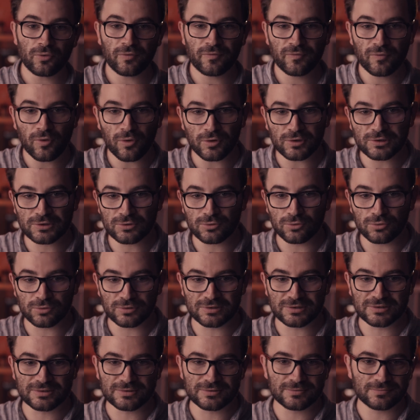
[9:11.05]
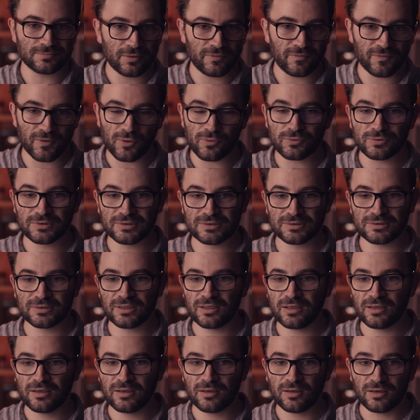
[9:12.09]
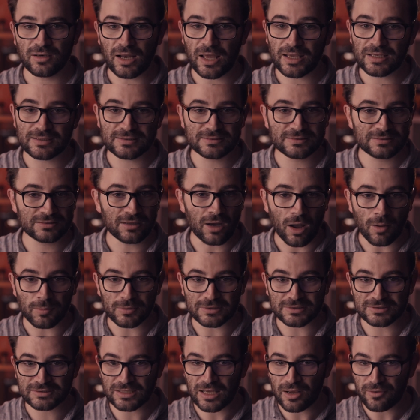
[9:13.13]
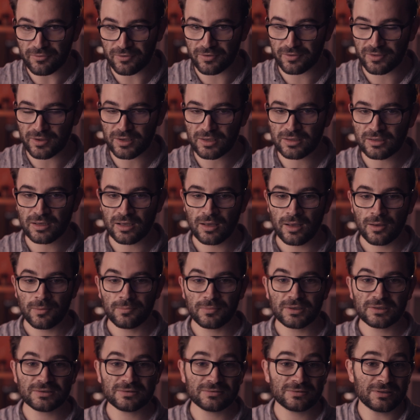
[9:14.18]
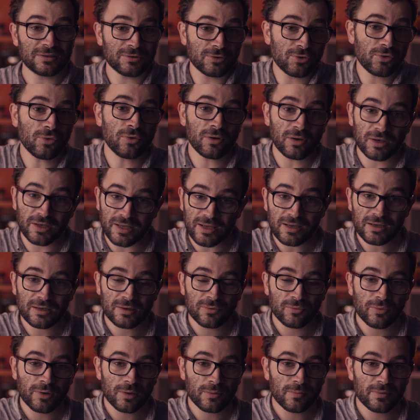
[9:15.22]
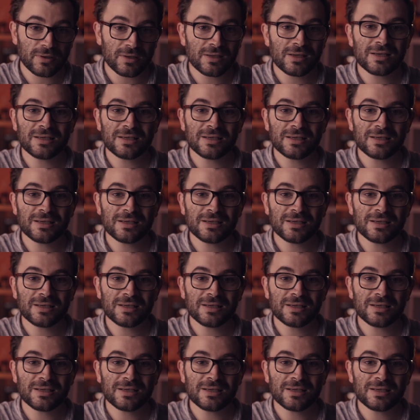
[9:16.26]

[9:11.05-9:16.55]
of course lose views, likes, comments, everything, but the new link will be